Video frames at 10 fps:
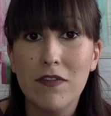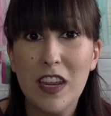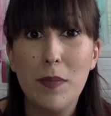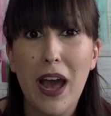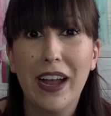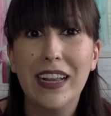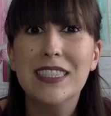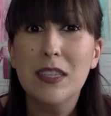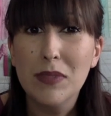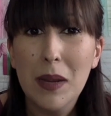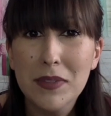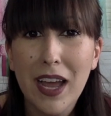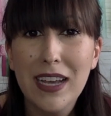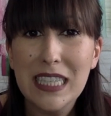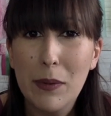feedback, and sometimes,
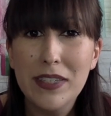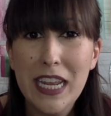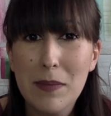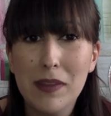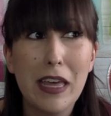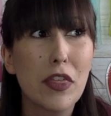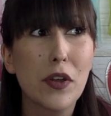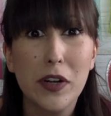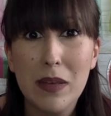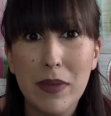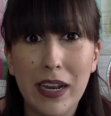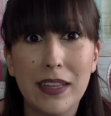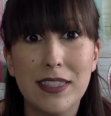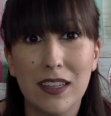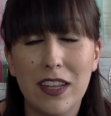guys, it would take me like 30
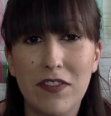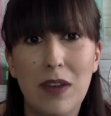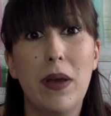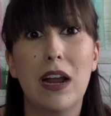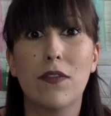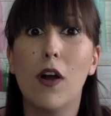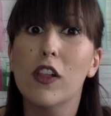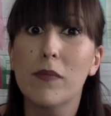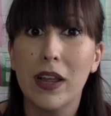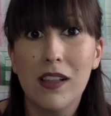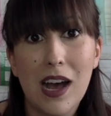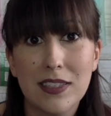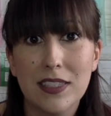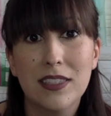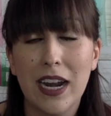minutes to leave feedback for all of my
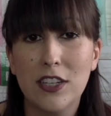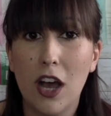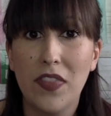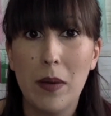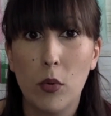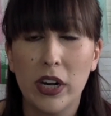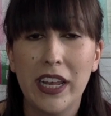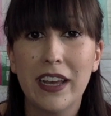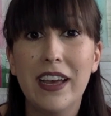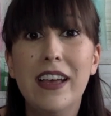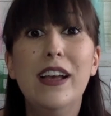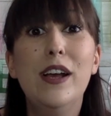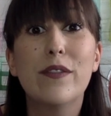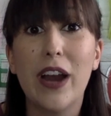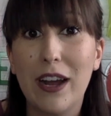classes that I taught that morning.
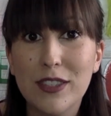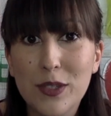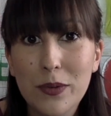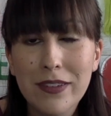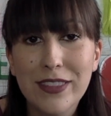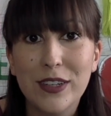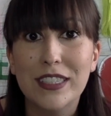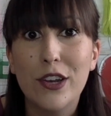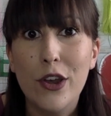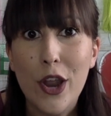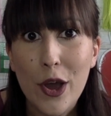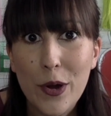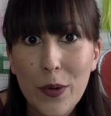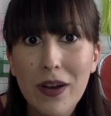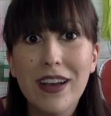For Outschool, there is
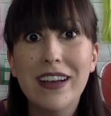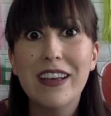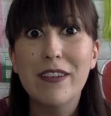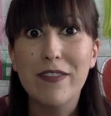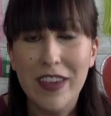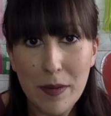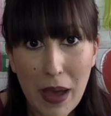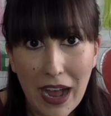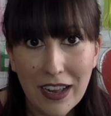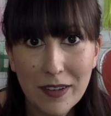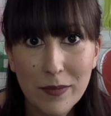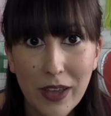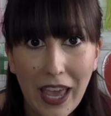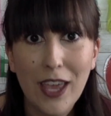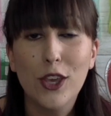no feedback.
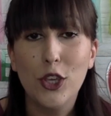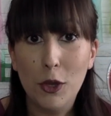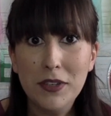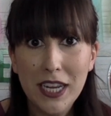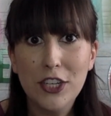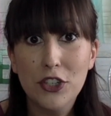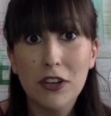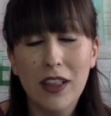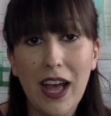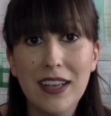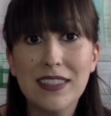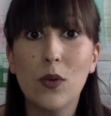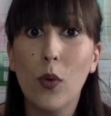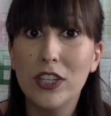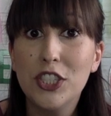Okay, you teach your class,
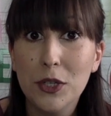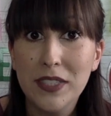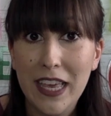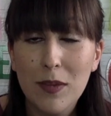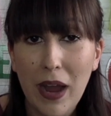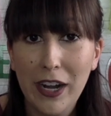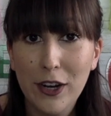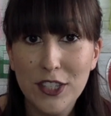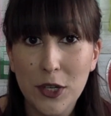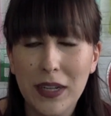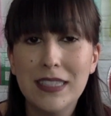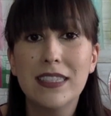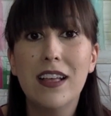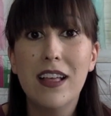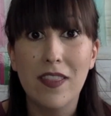and once you say goodbye to your students,
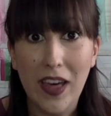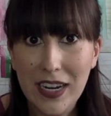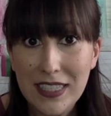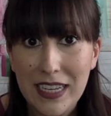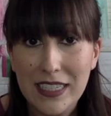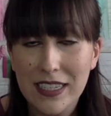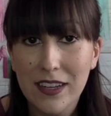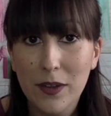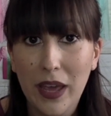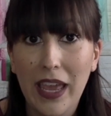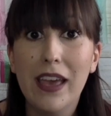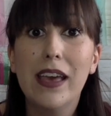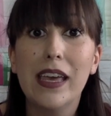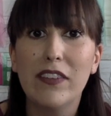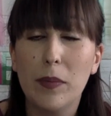that is it. Okay,
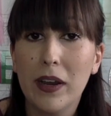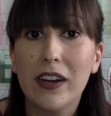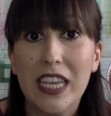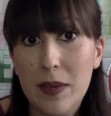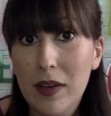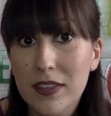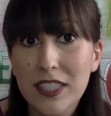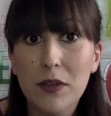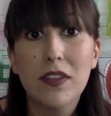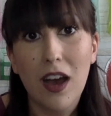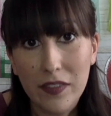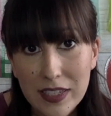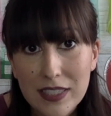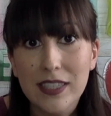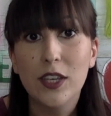if a parent emails you, then
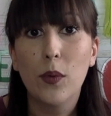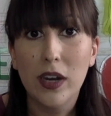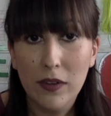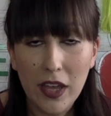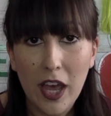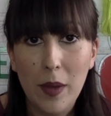obviously you want to